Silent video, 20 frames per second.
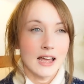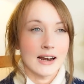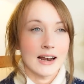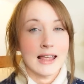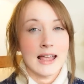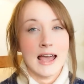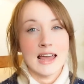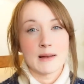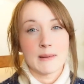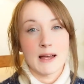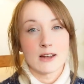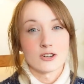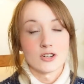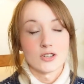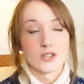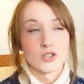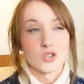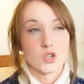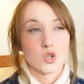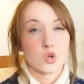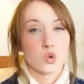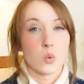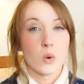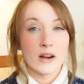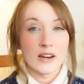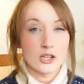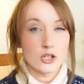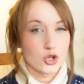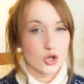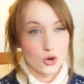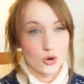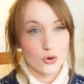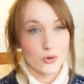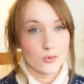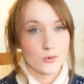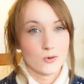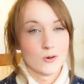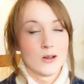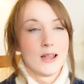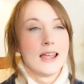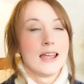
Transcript: and I had about 22.